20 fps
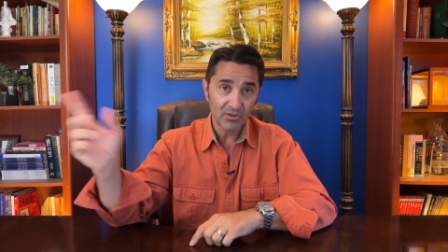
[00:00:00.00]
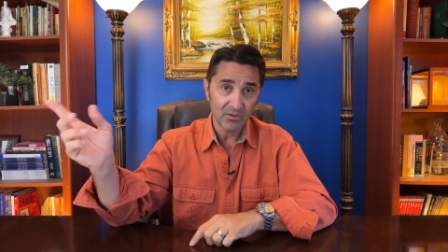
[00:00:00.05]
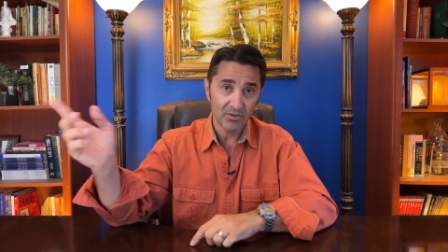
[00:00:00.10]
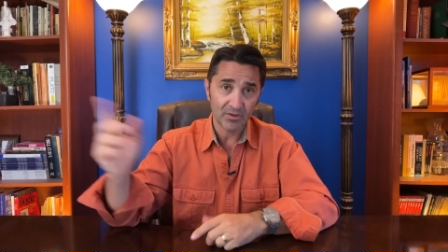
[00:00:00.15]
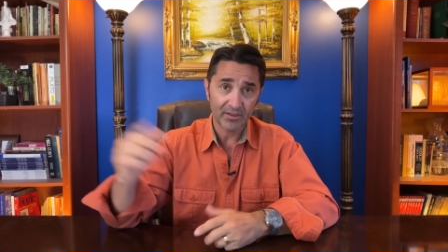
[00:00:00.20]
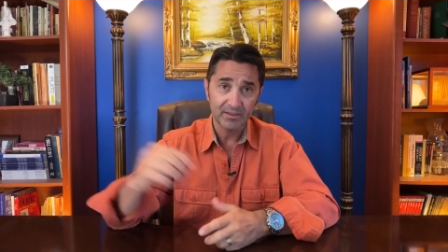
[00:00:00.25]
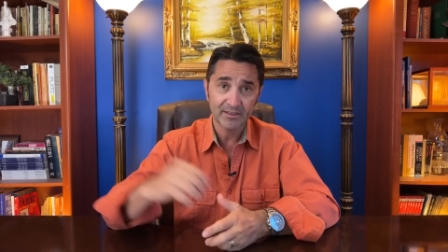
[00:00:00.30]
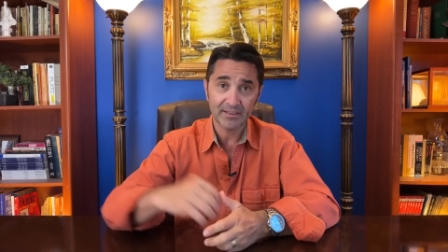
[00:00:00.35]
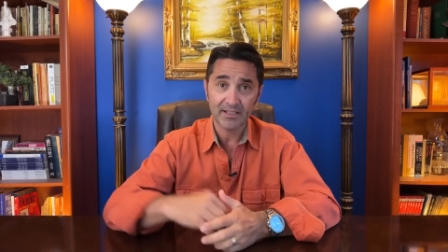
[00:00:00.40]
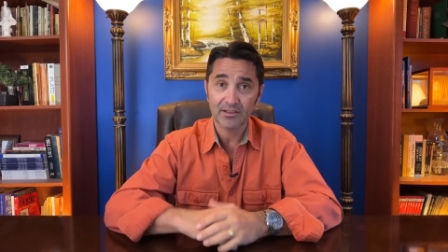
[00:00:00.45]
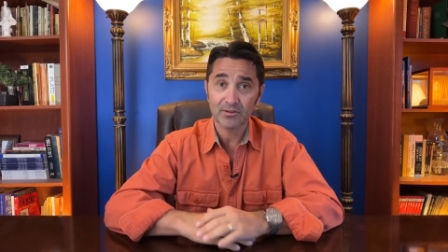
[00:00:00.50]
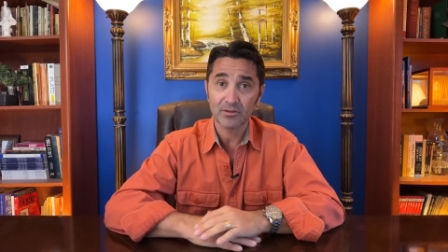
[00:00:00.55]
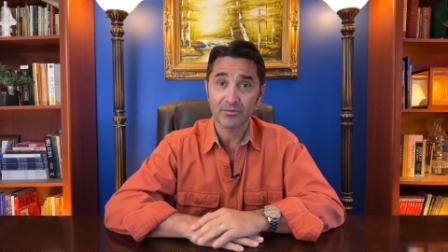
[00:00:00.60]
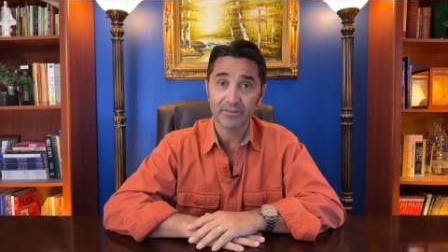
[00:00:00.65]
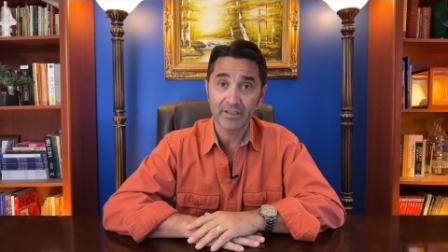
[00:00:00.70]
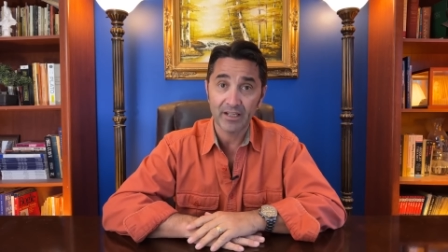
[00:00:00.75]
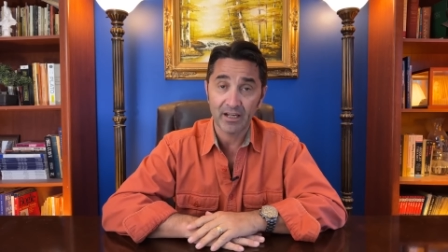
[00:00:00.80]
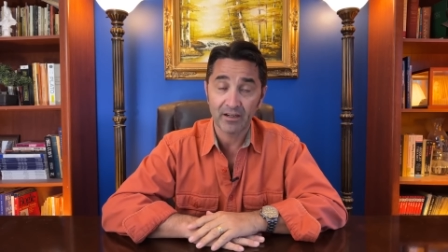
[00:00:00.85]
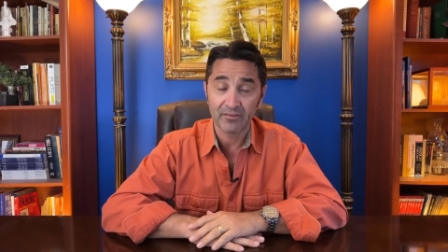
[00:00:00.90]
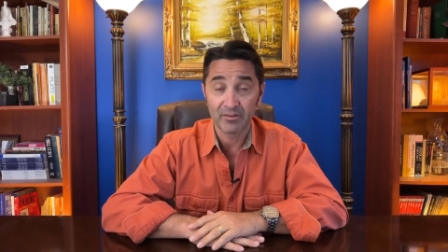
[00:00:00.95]
You're at the end
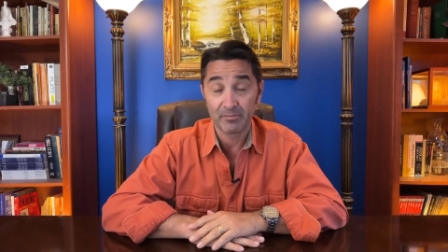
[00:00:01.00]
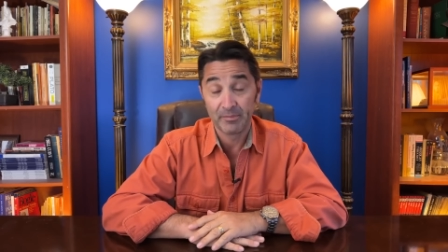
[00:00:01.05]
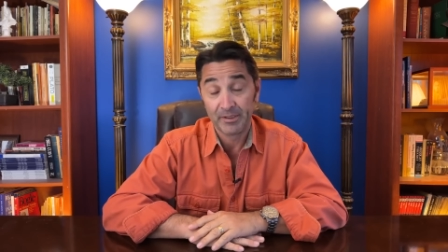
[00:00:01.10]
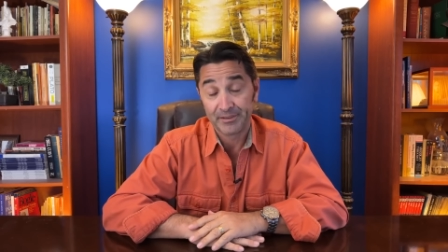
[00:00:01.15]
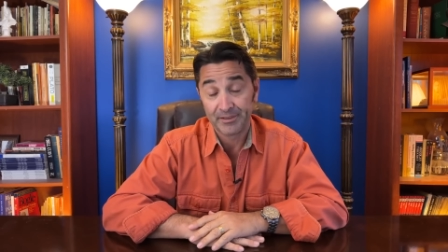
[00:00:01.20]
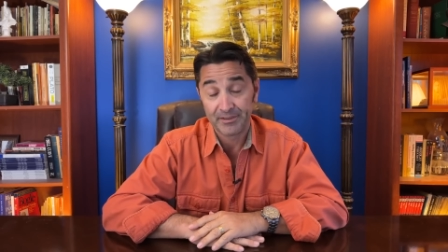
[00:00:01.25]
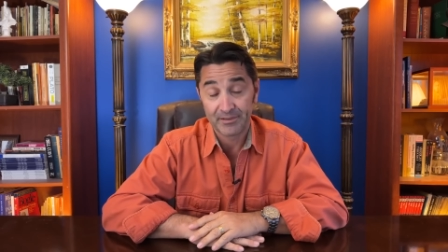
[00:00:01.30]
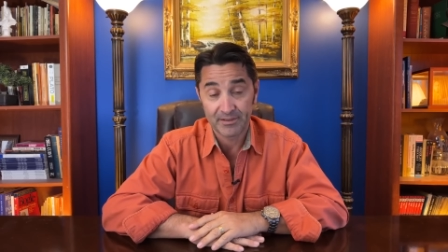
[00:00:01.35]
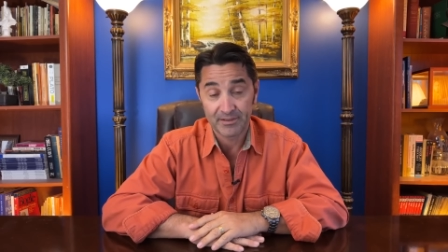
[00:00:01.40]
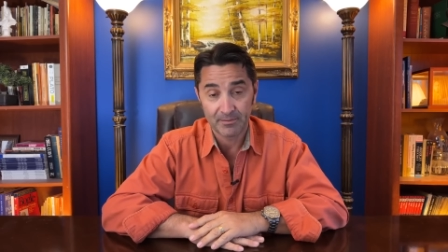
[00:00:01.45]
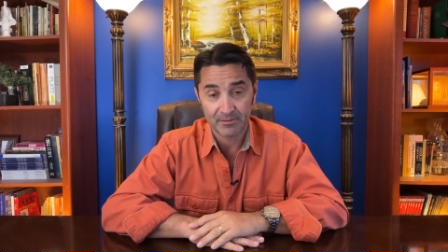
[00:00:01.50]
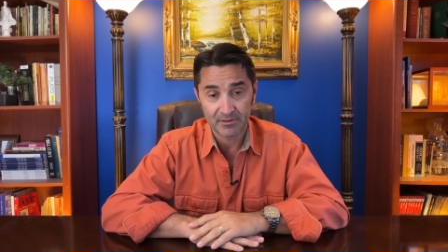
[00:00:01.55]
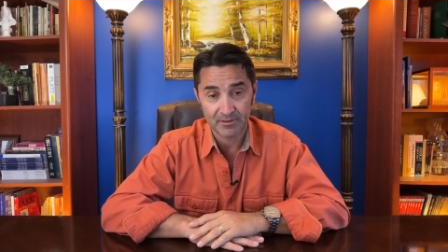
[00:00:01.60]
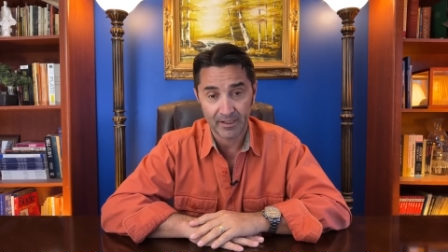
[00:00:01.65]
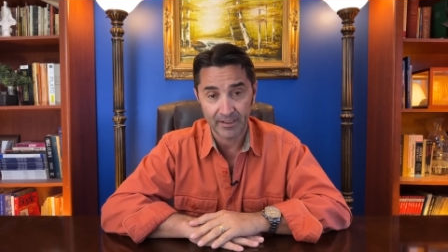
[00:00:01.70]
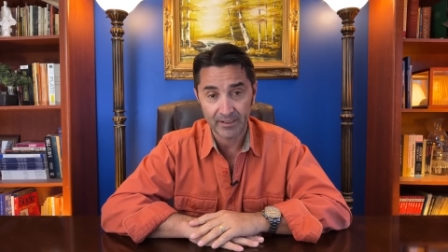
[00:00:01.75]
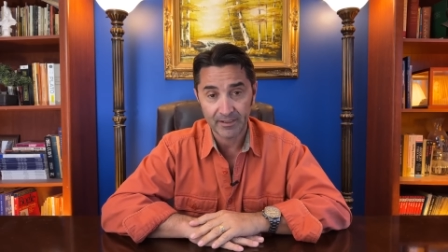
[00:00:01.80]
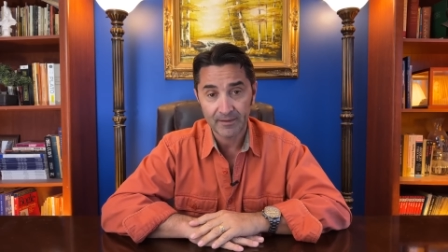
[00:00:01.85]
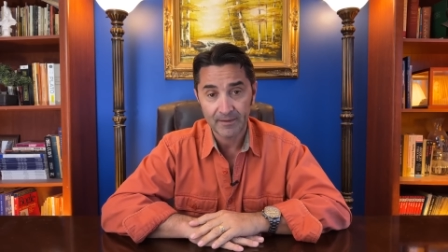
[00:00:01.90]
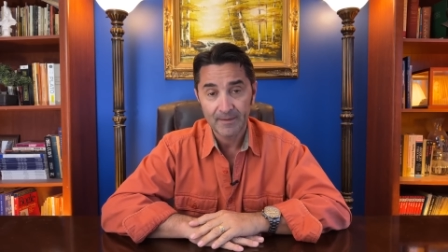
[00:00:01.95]
of the alphabet, it seems
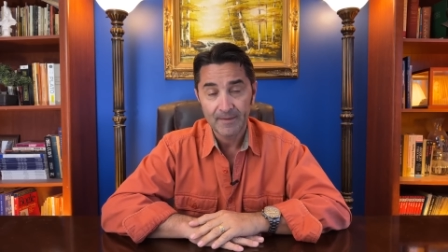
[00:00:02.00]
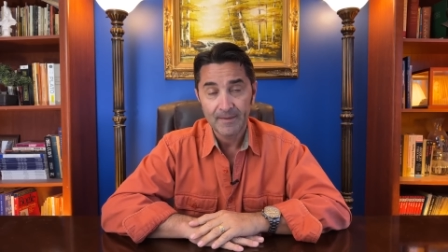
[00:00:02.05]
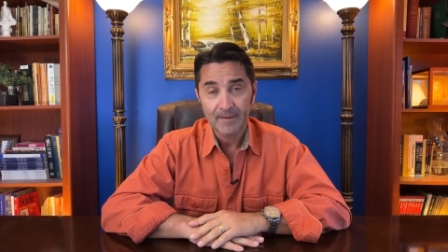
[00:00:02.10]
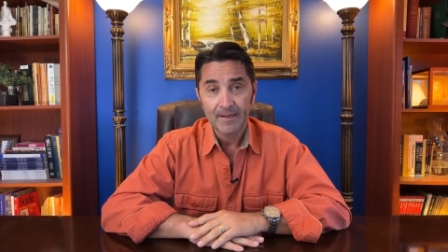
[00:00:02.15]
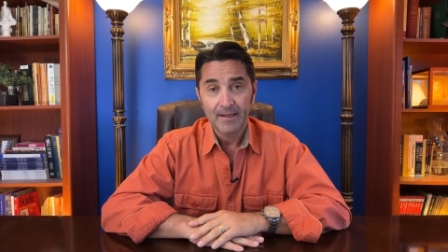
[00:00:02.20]
like.